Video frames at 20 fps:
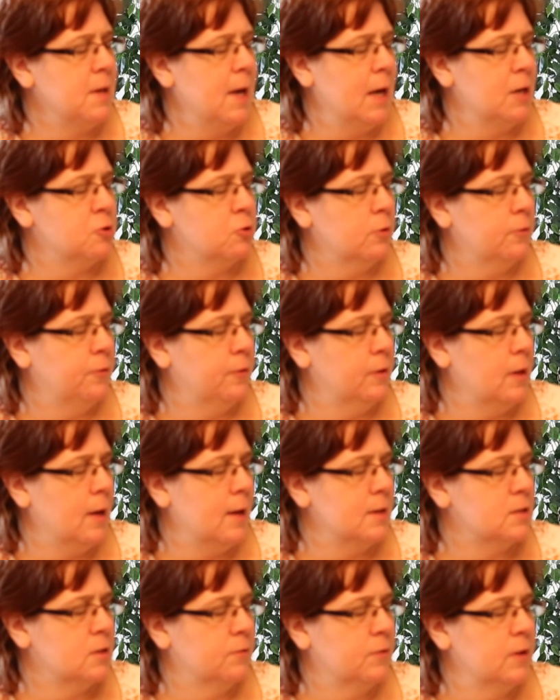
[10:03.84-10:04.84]
Natural
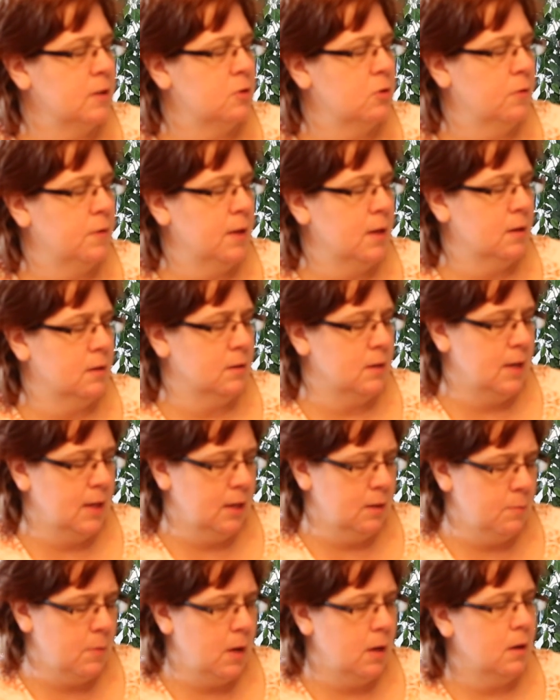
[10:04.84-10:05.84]
Philosophy to the
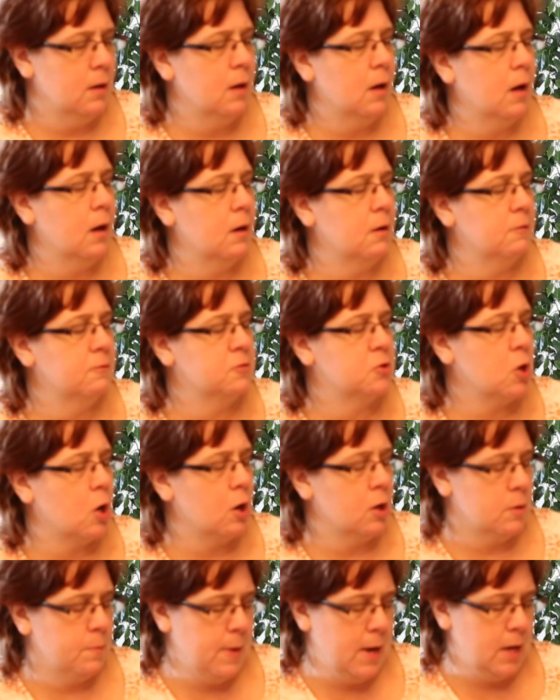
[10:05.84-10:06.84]
Enigma of
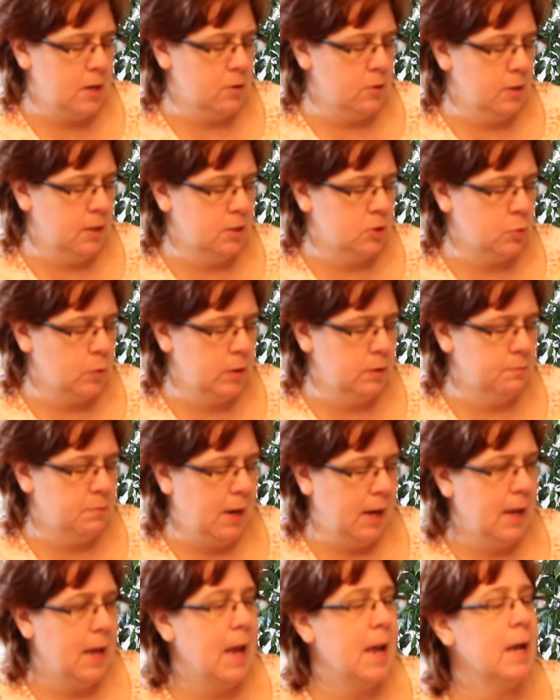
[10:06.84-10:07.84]
Dark Matter. It's written
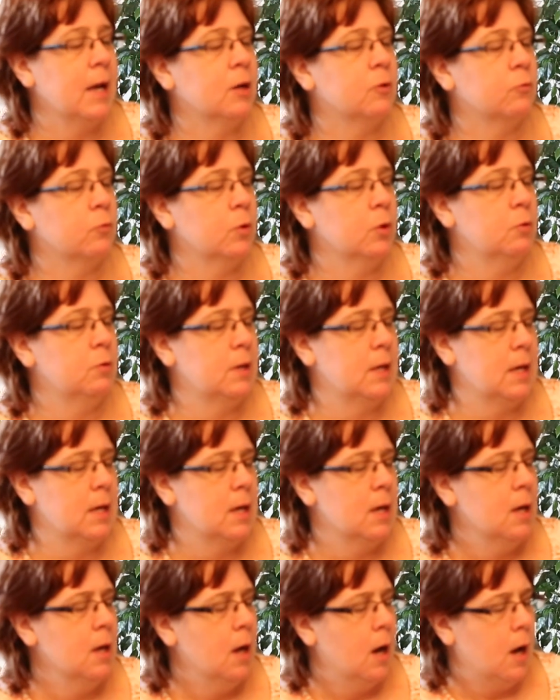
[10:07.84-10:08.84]
by Anne Rooney.